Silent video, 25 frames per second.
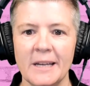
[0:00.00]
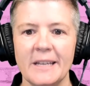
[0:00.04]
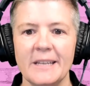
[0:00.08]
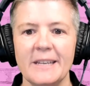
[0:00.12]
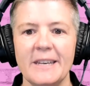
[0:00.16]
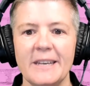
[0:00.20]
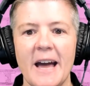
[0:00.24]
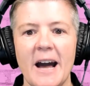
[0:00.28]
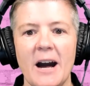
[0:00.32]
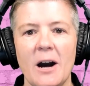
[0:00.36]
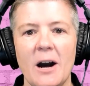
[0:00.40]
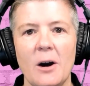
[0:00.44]

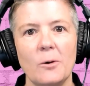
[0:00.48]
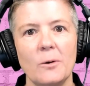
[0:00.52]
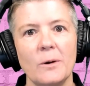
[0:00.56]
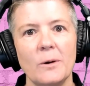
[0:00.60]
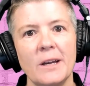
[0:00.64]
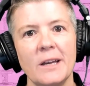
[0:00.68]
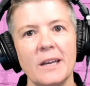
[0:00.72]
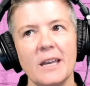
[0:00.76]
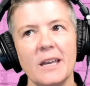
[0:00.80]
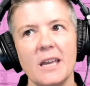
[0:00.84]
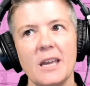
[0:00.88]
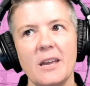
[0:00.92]
Now,
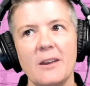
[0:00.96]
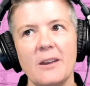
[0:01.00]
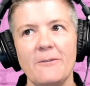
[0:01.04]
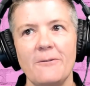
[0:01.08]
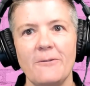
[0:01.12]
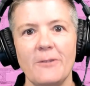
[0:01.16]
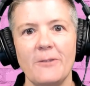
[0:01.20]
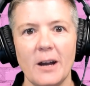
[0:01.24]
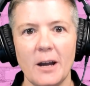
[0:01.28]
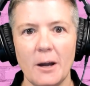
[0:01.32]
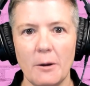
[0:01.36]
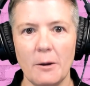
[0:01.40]

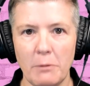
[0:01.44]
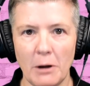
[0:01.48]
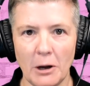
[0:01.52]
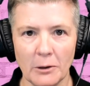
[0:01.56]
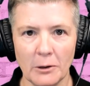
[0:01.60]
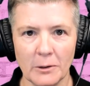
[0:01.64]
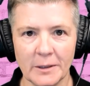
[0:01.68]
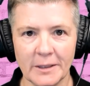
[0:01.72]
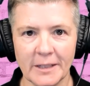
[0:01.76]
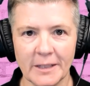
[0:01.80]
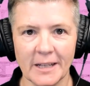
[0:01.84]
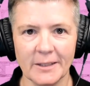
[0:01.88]
if a
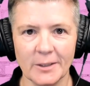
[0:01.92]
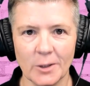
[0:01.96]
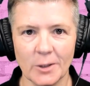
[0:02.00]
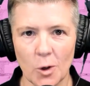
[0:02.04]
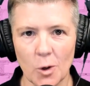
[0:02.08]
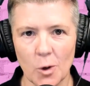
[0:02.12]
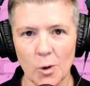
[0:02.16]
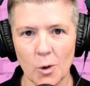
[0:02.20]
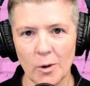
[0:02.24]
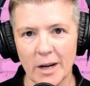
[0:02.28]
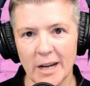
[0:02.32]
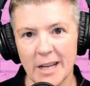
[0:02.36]
post has
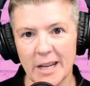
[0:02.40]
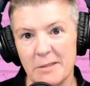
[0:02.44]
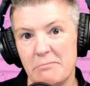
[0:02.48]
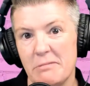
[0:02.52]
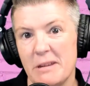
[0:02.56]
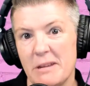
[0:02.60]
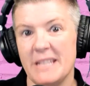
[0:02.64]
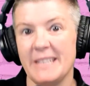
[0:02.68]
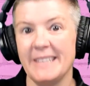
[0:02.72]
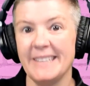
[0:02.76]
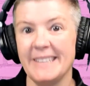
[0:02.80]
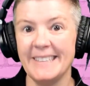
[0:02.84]
already
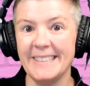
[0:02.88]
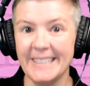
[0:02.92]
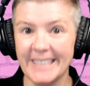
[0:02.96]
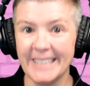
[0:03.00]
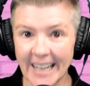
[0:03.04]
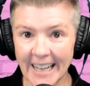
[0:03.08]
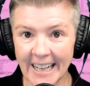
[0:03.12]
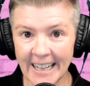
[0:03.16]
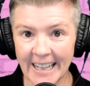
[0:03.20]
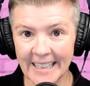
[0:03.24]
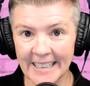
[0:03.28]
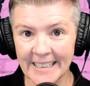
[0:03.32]
been
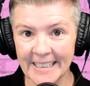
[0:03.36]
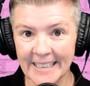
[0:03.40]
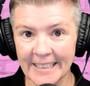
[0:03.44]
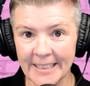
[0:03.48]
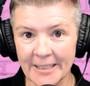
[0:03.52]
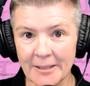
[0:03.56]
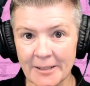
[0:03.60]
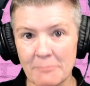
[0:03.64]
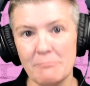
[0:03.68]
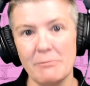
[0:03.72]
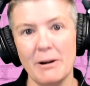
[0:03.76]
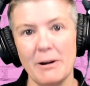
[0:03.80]

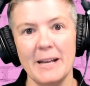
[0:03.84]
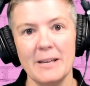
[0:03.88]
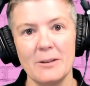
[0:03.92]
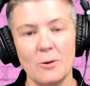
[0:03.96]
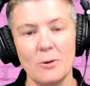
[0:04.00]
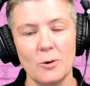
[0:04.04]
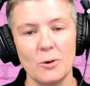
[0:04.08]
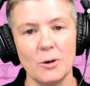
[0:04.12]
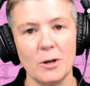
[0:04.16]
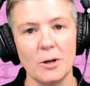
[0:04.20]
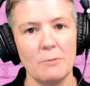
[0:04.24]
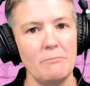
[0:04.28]
done by
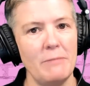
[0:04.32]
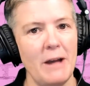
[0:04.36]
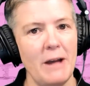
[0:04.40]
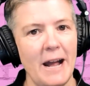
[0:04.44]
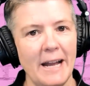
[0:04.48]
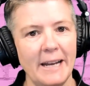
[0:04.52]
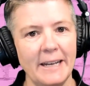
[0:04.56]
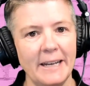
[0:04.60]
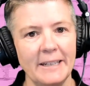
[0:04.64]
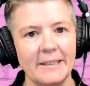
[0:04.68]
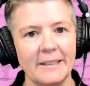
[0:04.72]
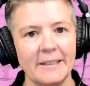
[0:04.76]
your
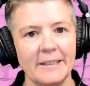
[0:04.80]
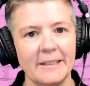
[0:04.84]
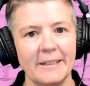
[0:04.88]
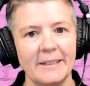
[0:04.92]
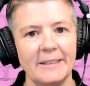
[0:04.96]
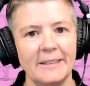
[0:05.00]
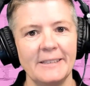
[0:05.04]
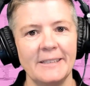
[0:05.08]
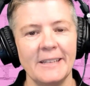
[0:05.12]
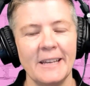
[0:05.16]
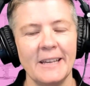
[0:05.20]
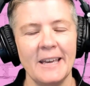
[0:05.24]

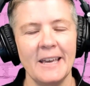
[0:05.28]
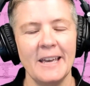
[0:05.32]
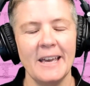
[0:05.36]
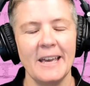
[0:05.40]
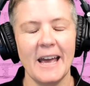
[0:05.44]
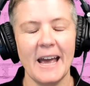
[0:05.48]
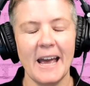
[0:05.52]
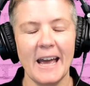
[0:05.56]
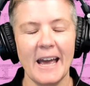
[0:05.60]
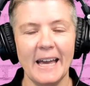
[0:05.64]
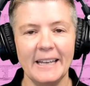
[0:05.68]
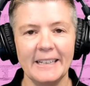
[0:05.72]
competitors,
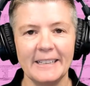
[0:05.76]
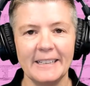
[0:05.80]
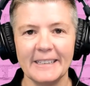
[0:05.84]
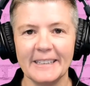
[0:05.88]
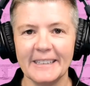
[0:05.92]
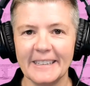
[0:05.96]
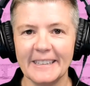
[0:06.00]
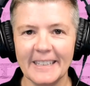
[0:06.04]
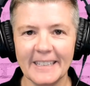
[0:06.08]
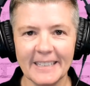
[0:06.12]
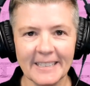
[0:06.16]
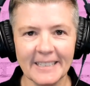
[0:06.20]
and
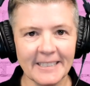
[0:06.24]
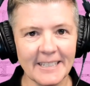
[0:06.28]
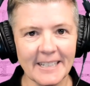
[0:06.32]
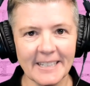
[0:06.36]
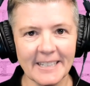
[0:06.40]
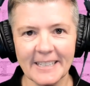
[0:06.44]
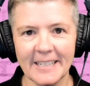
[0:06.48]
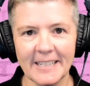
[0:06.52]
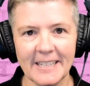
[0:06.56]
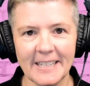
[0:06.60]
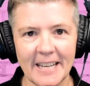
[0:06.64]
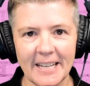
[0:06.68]
this
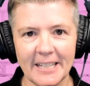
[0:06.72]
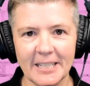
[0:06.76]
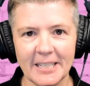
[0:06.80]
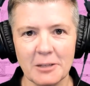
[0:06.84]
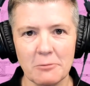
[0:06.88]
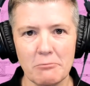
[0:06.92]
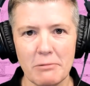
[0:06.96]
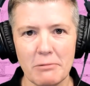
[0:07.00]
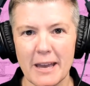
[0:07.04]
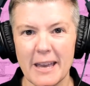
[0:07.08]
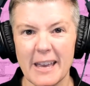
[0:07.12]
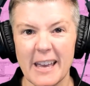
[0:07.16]
doesn't need to
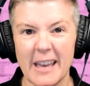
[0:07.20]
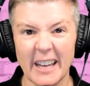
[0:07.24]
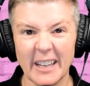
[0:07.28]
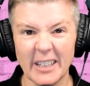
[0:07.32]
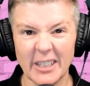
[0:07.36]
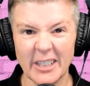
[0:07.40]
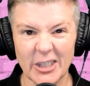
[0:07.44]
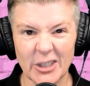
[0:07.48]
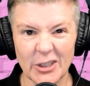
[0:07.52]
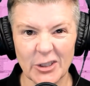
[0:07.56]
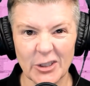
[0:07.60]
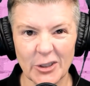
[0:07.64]
be a
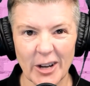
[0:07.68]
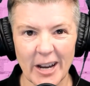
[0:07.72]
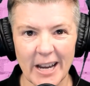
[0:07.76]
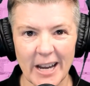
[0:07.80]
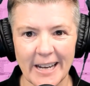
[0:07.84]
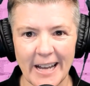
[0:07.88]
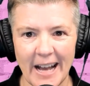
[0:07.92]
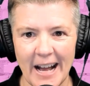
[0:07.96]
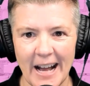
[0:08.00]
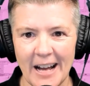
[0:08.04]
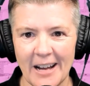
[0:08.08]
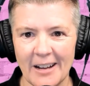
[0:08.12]

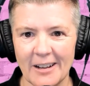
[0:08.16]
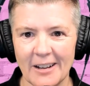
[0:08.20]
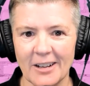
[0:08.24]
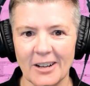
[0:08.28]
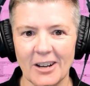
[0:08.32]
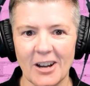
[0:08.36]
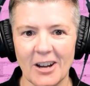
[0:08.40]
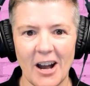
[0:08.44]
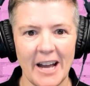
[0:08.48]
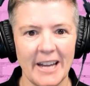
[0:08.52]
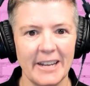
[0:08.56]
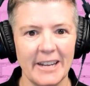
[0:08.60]
straight
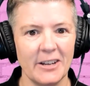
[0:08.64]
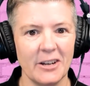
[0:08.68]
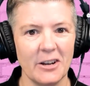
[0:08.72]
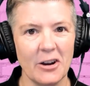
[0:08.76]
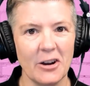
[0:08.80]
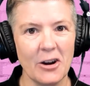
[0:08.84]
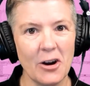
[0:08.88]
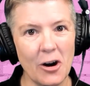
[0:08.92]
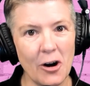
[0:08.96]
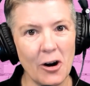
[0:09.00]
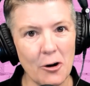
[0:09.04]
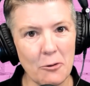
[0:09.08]
out kind of
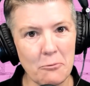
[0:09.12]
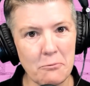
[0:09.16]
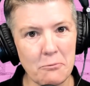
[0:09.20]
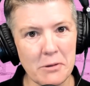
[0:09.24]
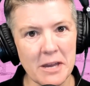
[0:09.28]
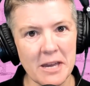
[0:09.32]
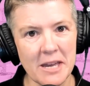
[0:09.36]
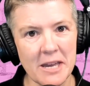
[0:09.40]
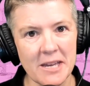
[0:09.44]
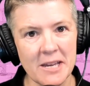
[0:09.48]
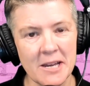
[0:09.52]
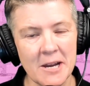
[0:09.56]

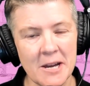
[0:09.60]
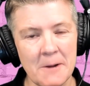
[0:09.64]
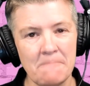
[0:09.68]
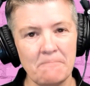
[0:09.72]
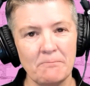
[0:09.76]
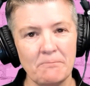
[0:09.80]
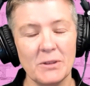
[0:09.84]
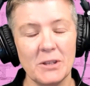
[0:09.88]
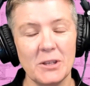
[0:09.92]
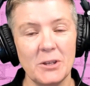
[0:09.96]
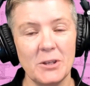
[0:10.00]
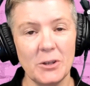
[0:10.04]
copy.
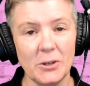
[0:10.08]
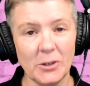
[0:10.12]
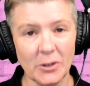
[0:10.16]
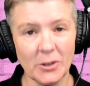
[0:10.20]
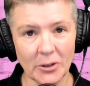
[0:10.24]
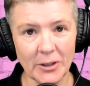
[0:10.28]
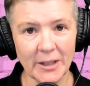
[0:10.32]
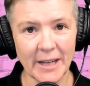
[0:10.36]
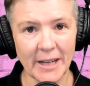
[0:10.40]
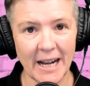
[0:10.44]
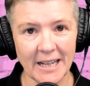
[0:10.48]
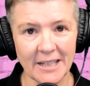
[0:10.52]
You
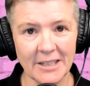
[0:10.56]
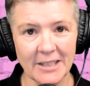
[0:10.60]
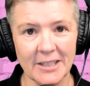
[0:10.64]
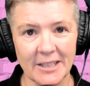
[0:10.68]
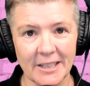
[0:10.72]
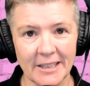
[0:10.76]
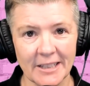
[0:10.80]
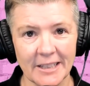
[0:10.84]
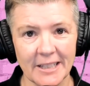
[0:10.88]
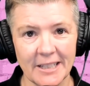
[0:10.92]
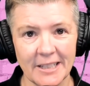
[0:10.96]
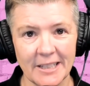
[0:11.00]
could
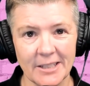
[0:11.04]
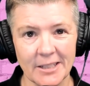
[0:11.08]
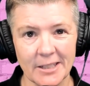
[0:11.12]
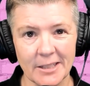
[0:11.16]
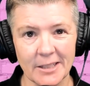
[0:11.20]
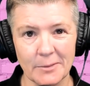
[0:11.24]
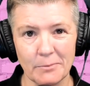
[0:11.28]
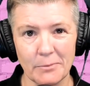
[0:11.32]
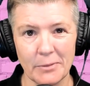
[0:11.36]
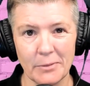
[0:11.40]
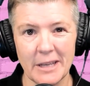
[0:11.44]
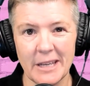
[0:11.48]
actually
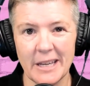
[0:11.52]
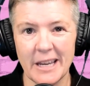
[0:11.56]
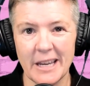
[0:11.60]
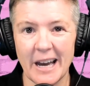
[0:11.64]
just be